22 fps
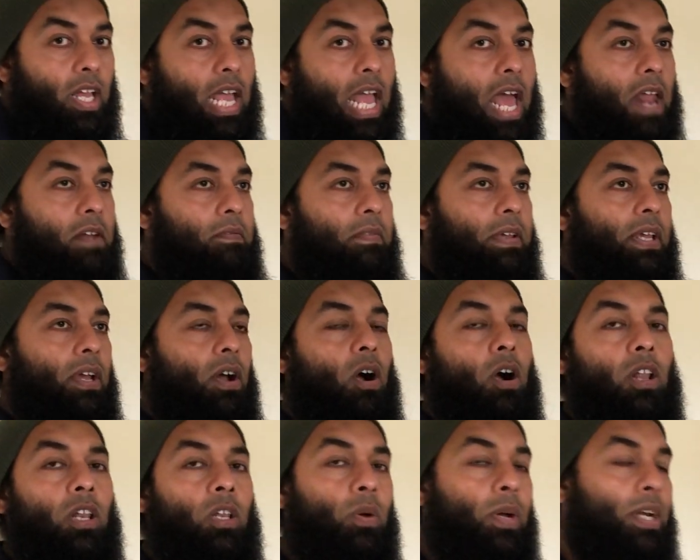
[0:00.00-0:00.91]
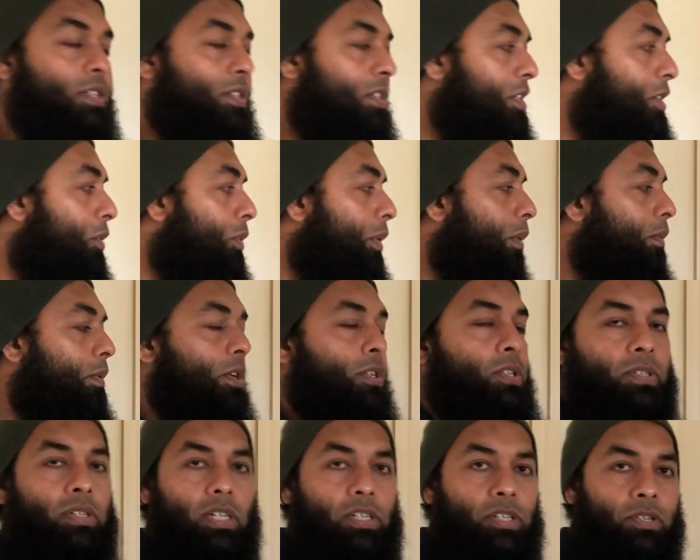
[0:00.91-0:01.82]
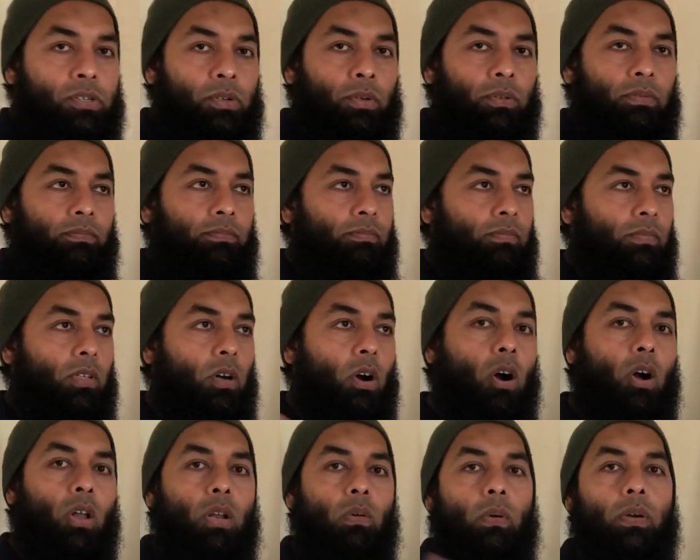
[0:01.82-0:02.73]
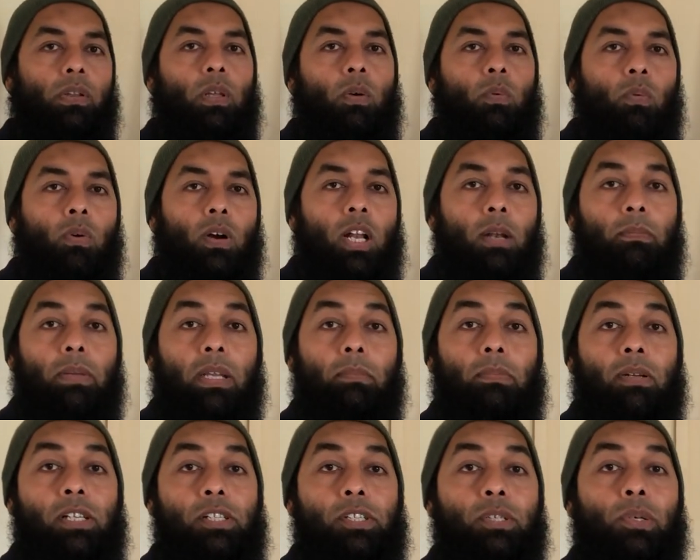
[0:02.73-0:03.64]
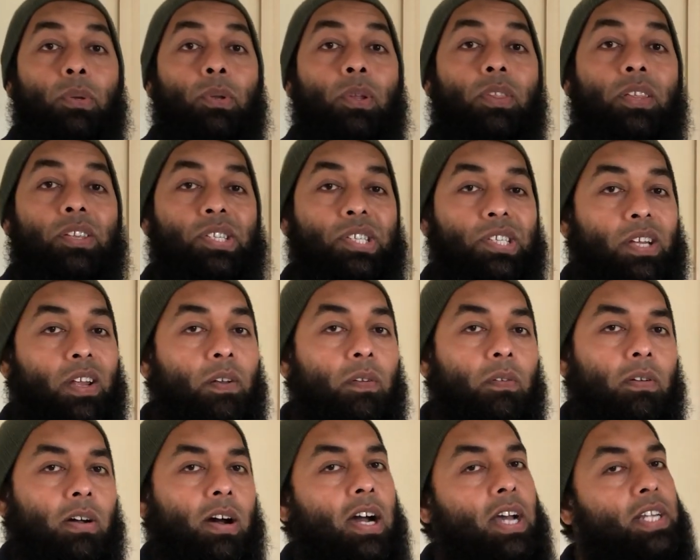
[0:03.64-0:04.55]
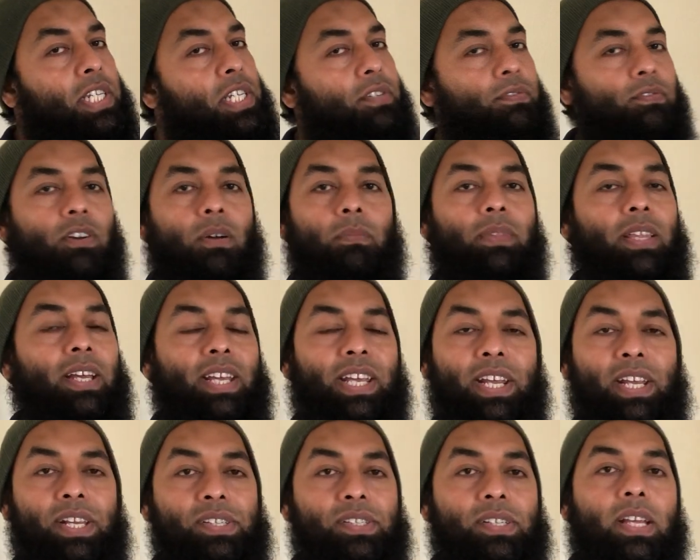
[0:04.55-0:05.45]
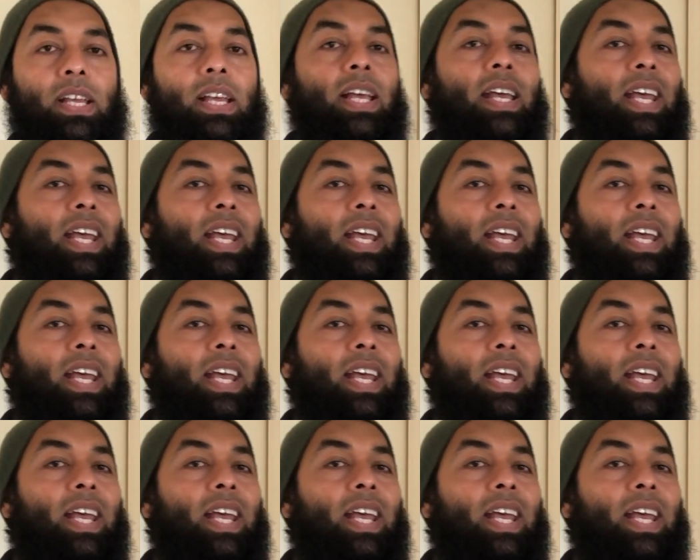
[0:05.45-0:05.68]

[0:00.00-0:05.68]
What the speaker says: And we all know it's a universal truth. All over the world, people do know the sun rises from the east.